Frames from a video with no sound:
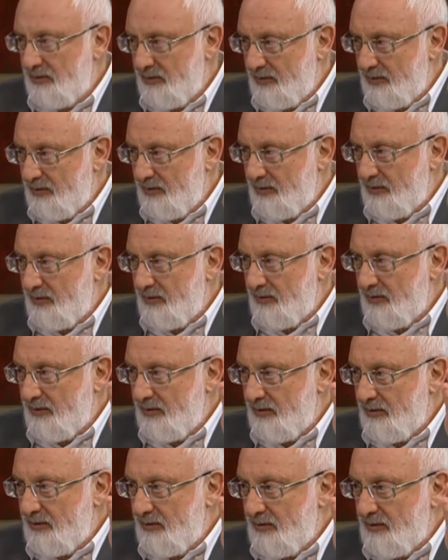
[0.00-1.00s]
In
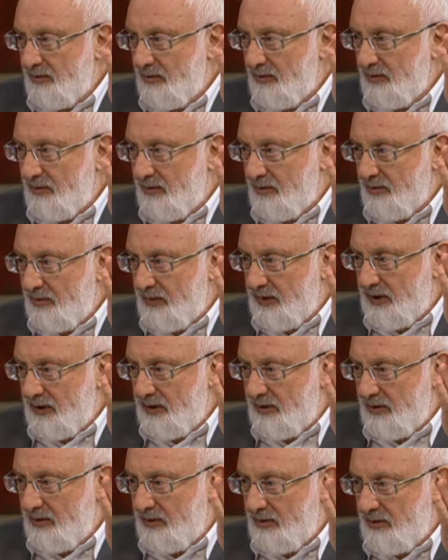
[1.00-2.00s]
Din and Rachamim, in
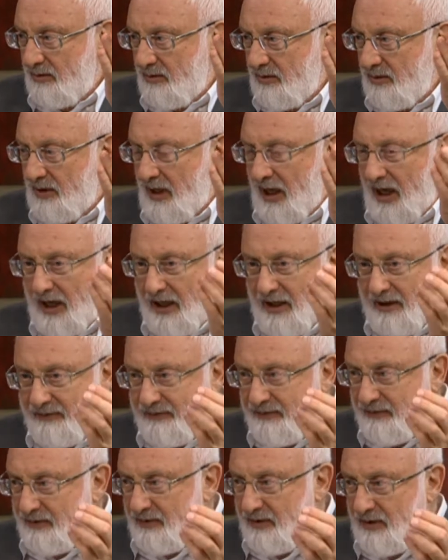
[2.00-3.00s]
judgment
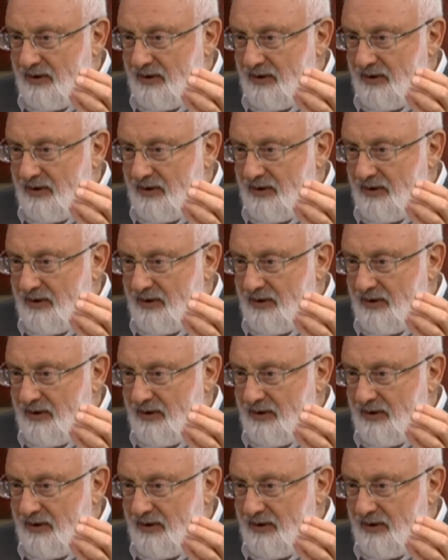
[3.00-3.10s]
and